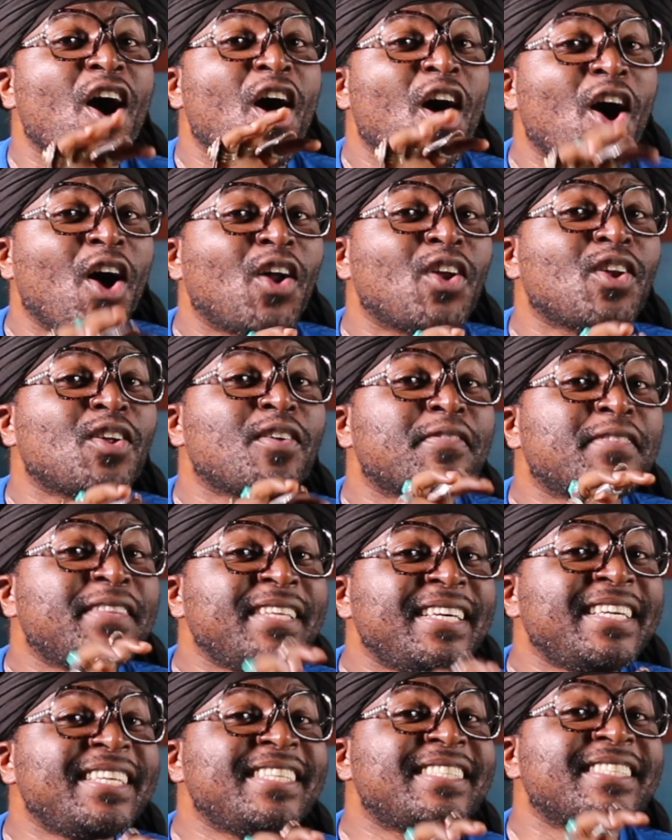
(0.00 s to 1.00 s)
all of
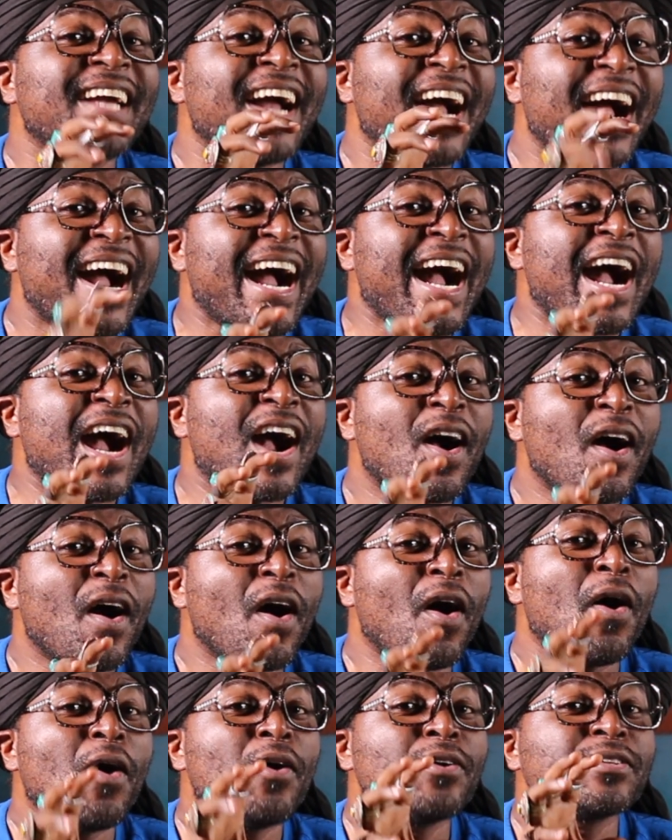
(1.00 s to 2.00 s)
these are
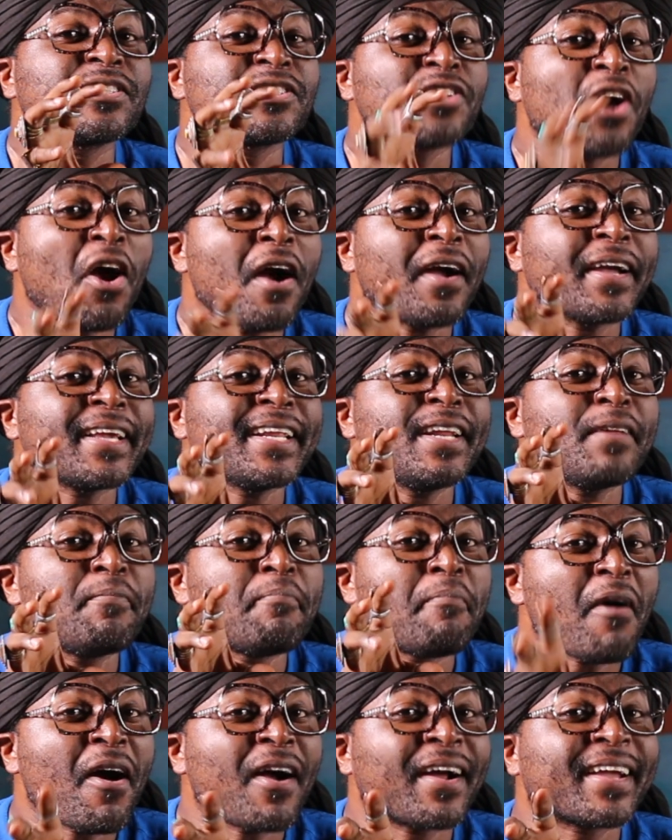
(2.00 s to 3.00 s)
all targeted
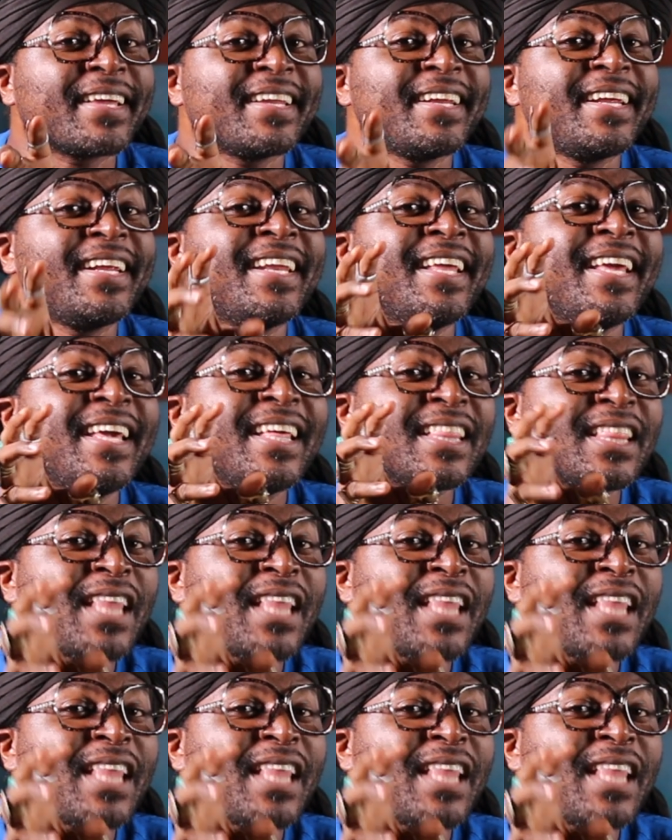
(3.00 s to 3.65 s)
marketing